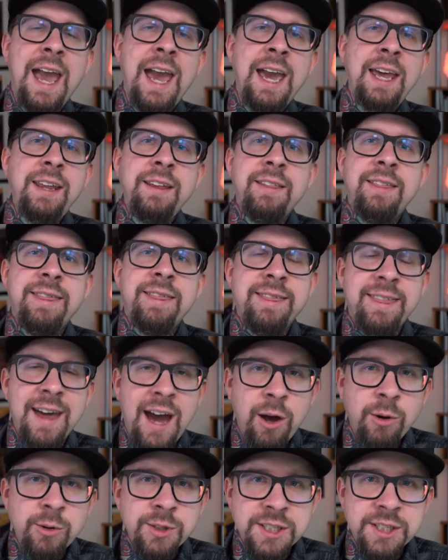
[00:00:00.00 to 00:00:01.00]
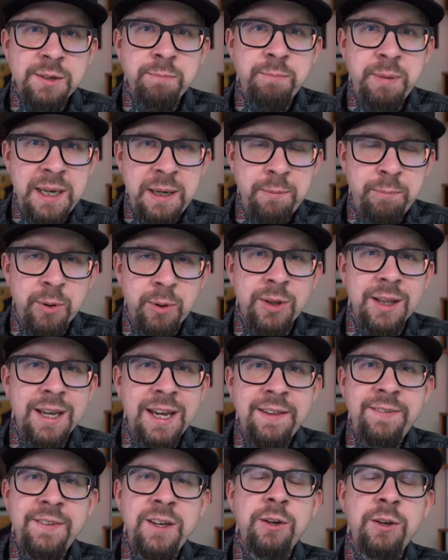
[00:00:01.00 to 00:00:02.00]
eighty thousand people
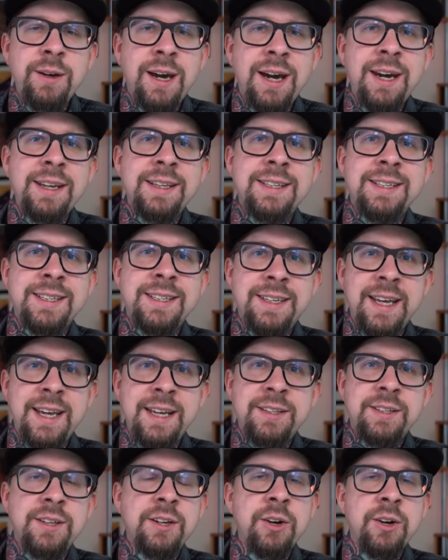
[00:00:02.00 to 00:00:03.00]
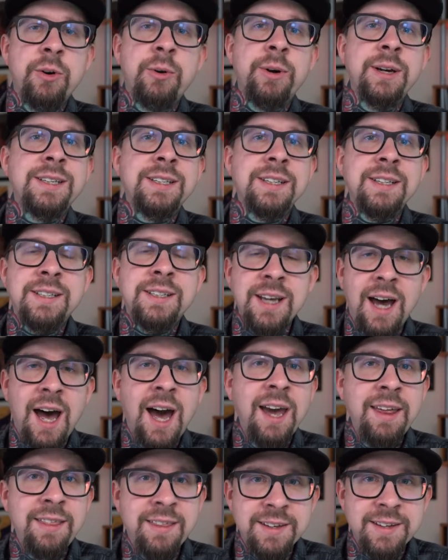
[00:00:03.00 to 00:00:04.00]
in the United States that are going to
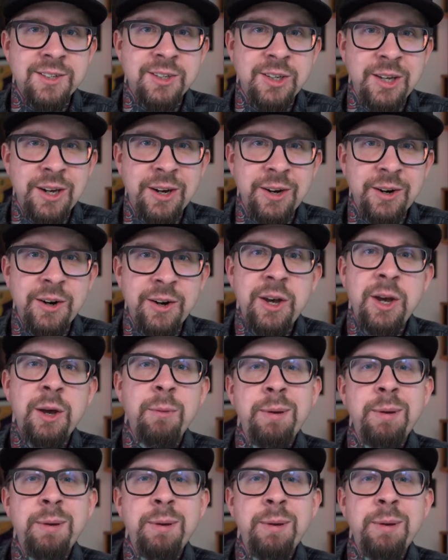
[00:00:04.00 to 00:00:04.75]
die this year